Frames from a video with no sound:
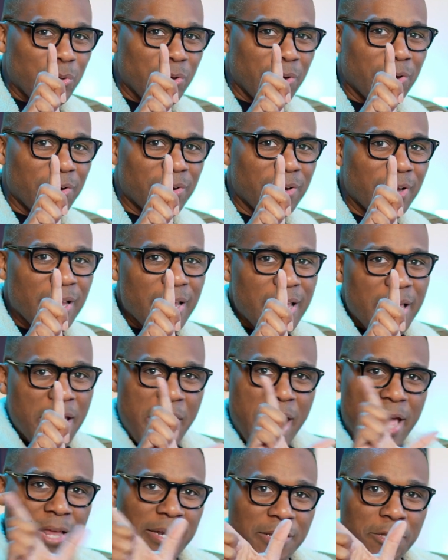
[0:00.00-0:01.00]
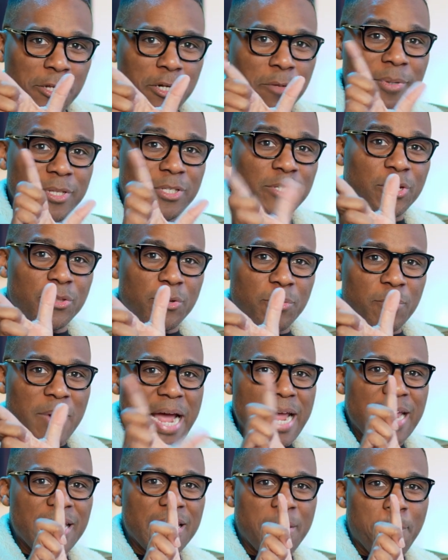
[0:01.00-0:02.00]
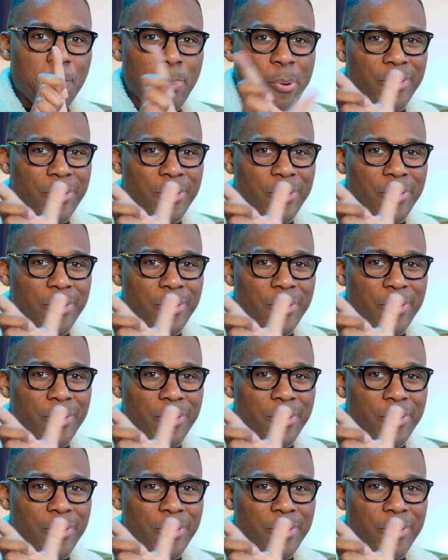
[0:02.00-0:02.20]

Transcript: your hand a little bit to the right, it